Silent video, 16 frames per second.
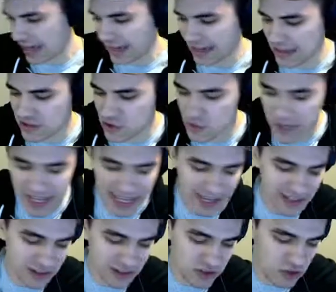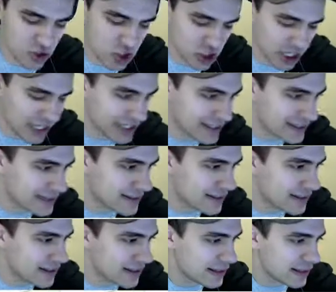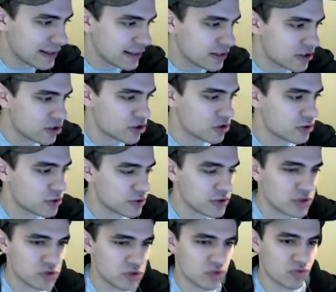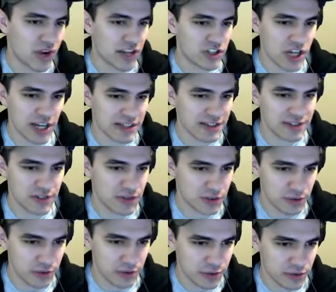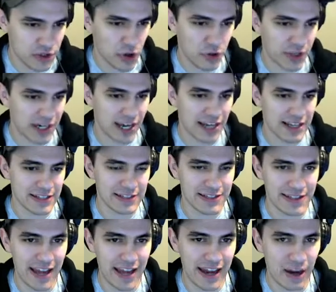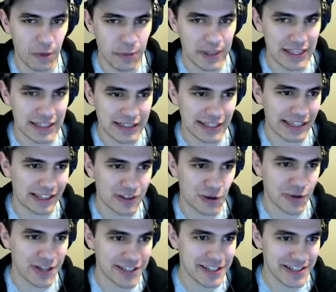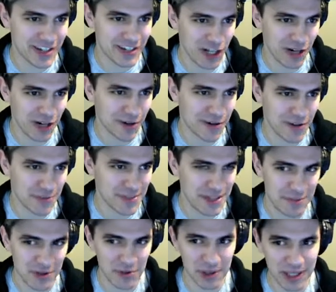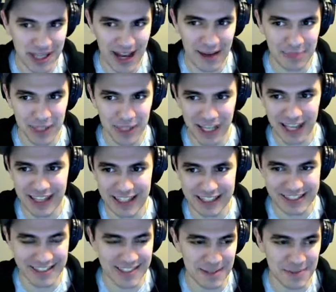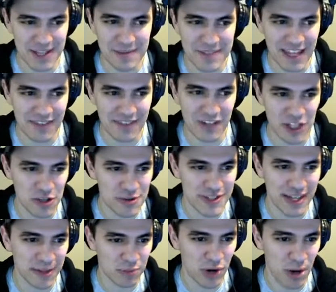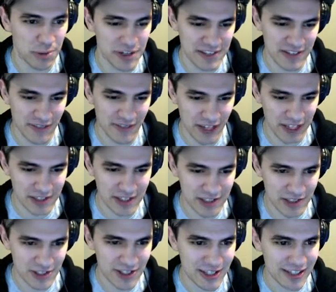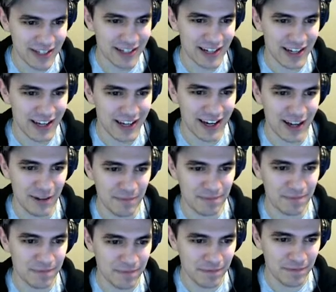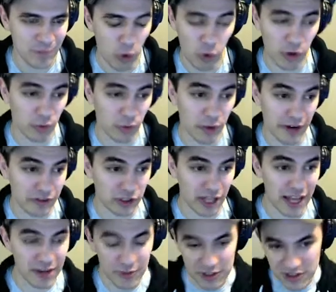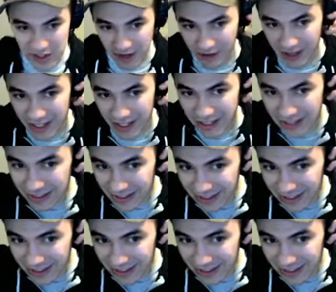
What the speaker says: you can't just use regex to tokenize NLP. Like, tokenization algorithms can be really complicated, and sometimes they even use like properties of English, or whatever language they're in.